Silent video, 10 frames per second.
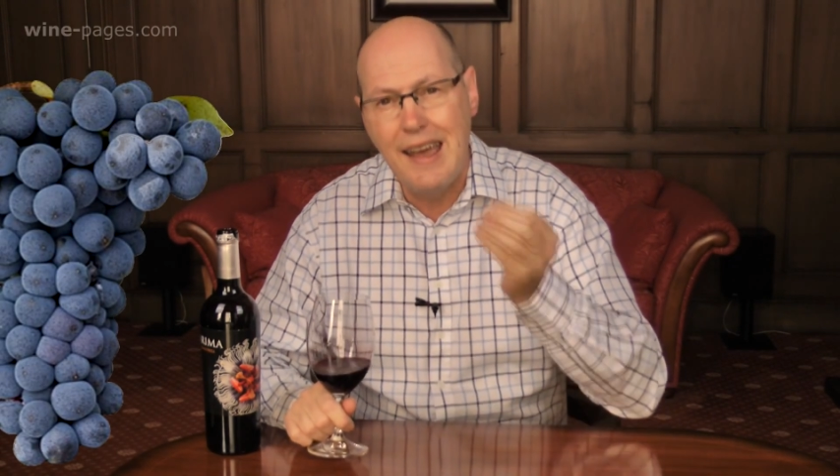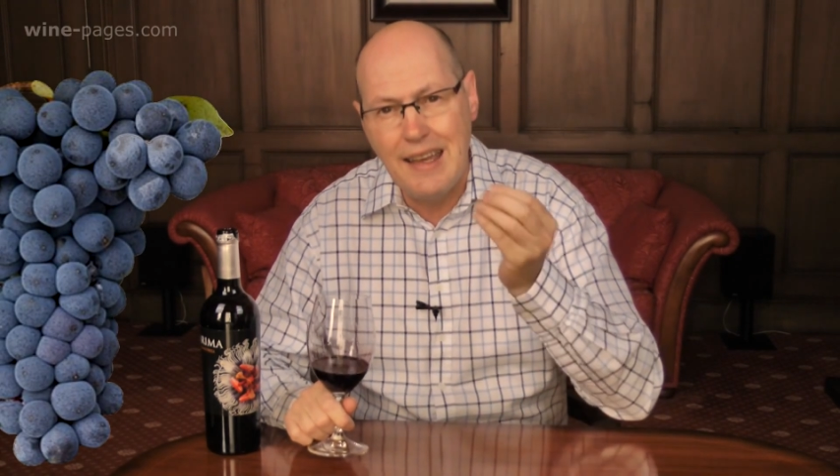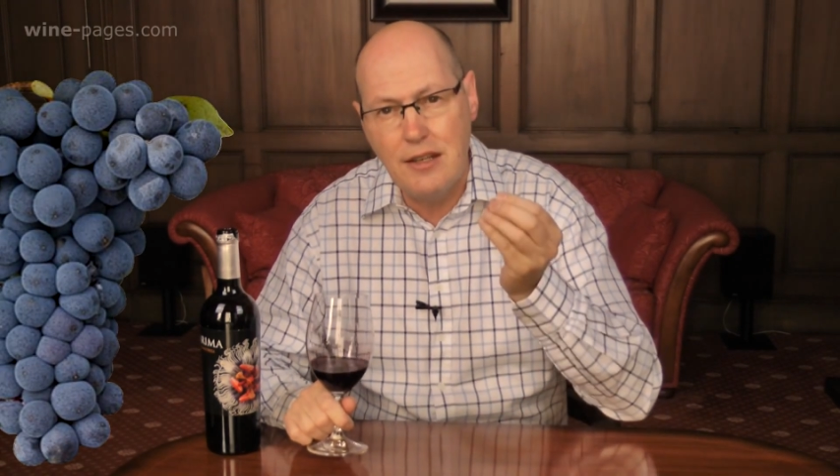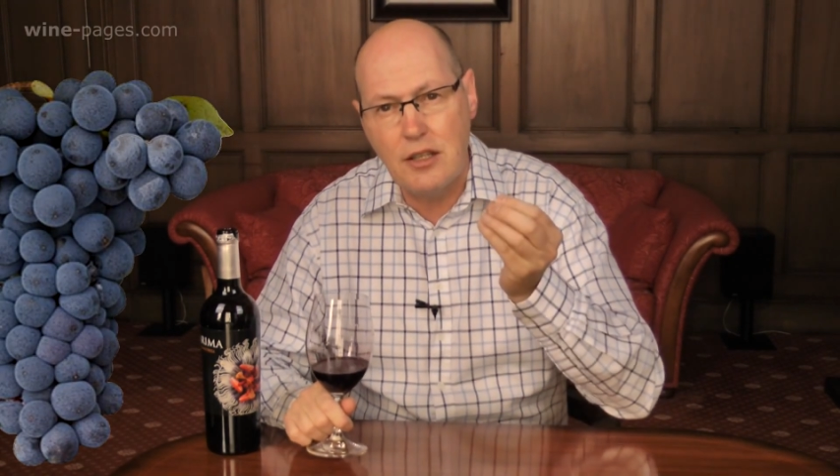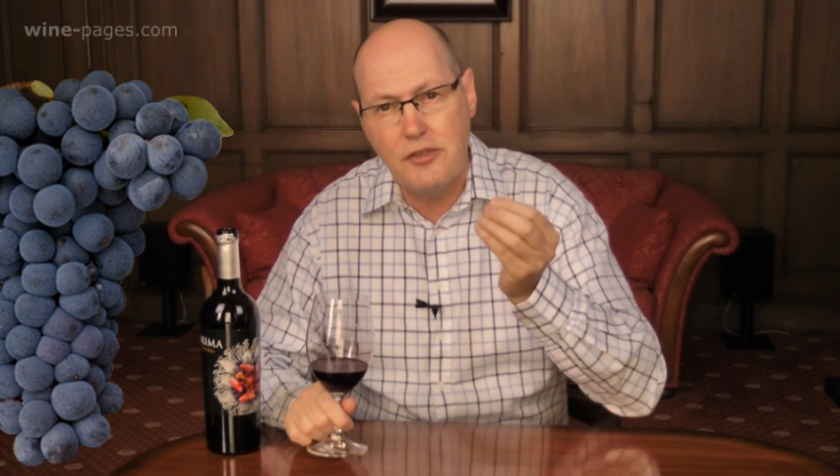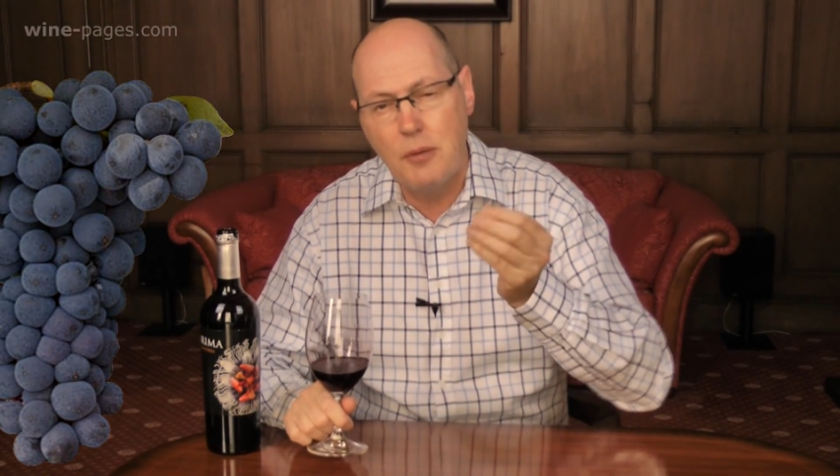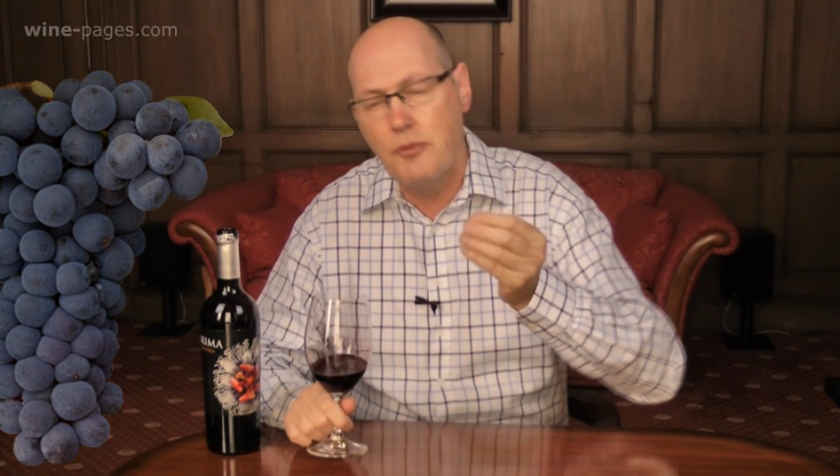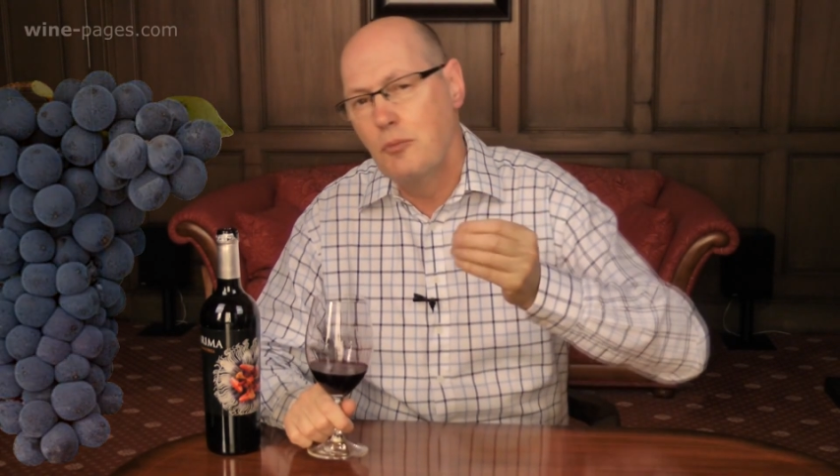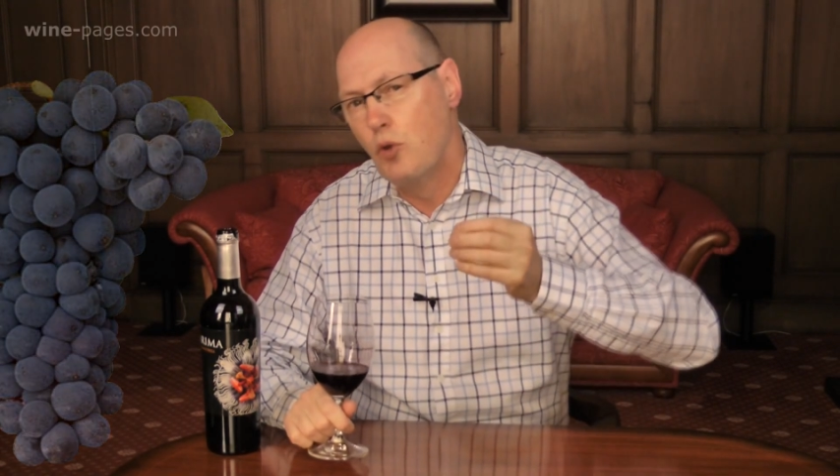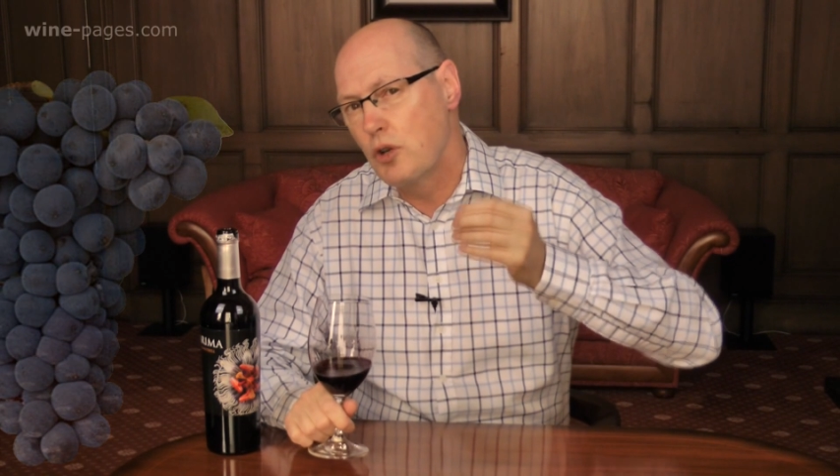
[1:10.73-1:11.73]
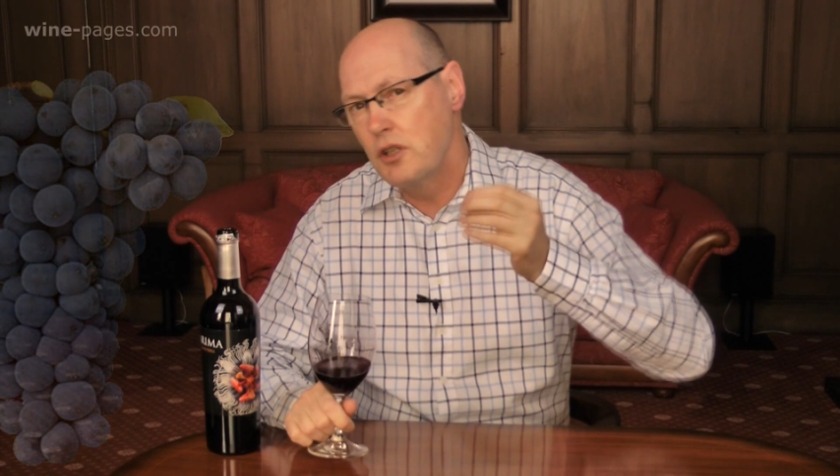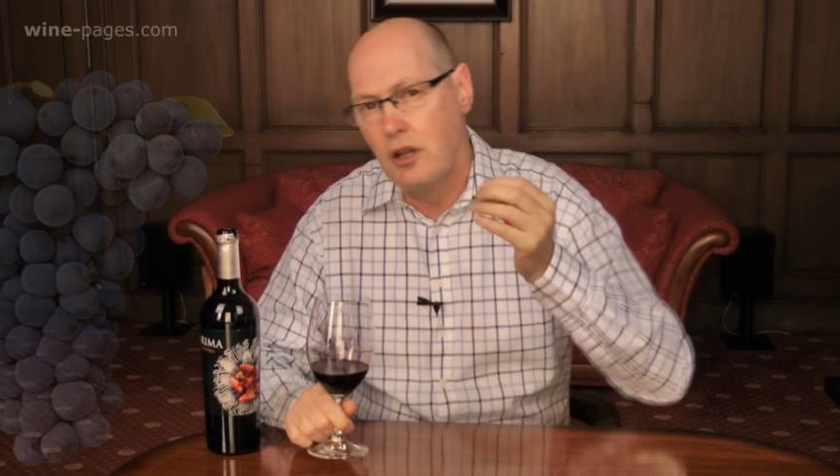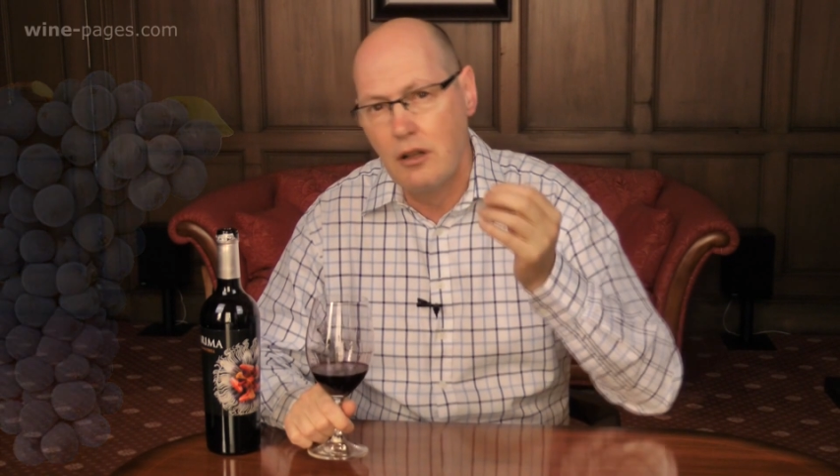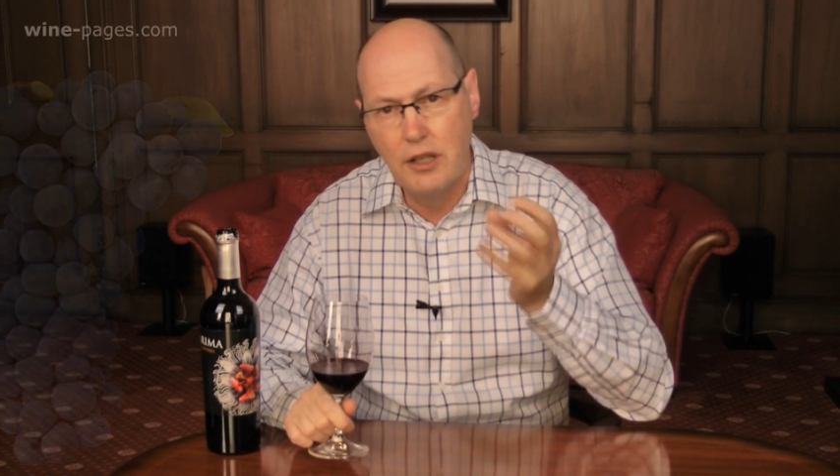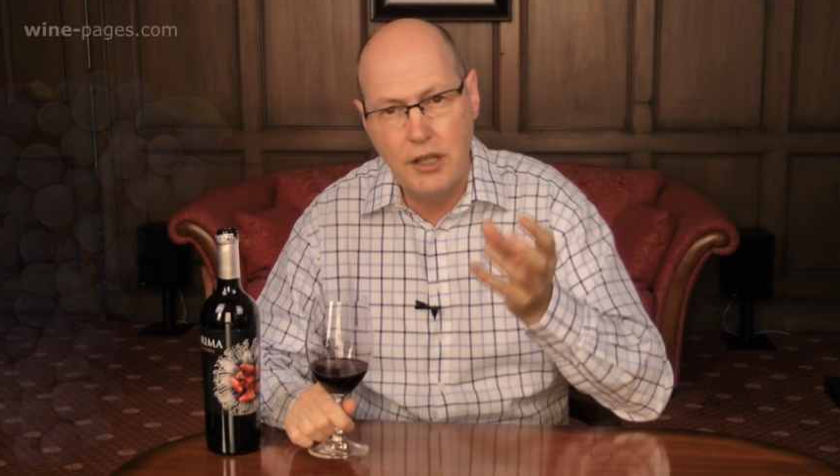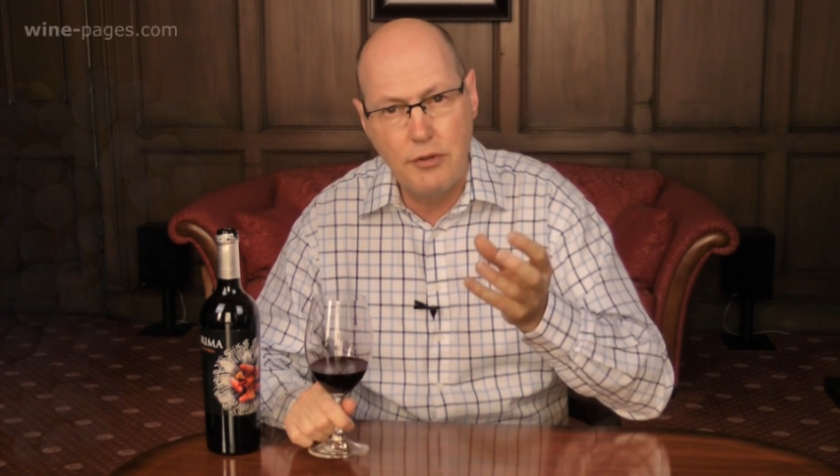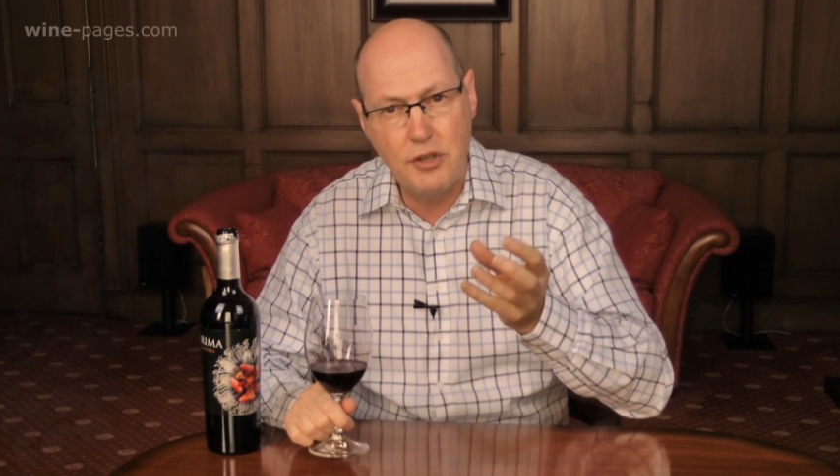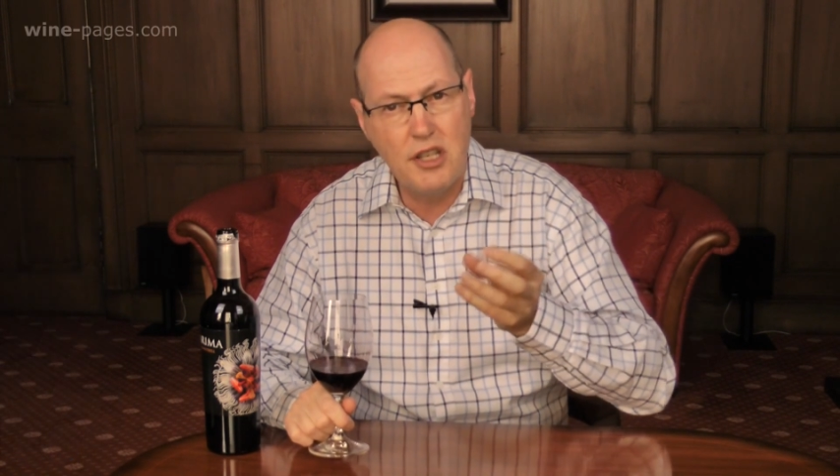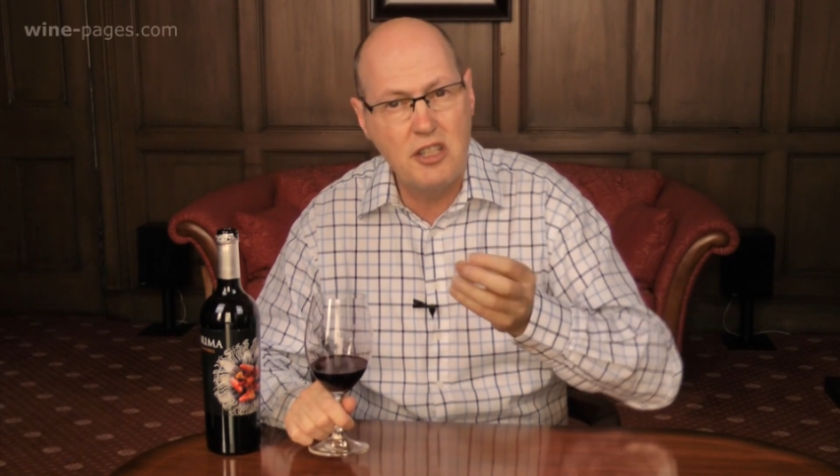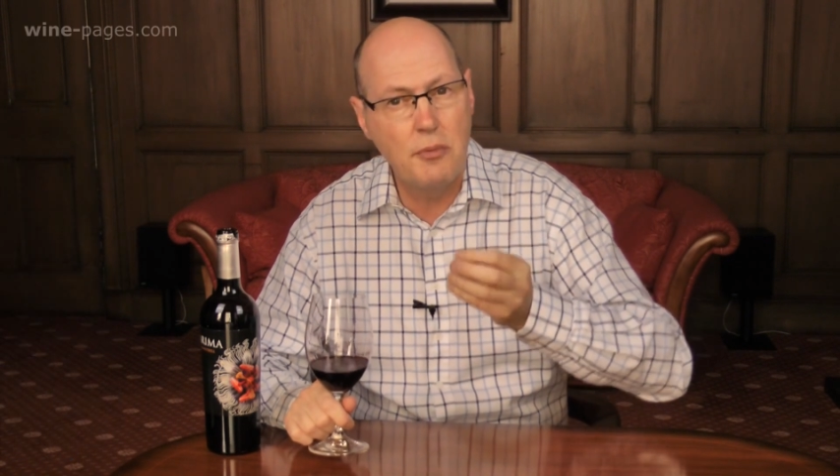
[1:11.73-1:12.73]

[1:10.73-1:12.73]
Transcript: hint of something more kind of licoricey,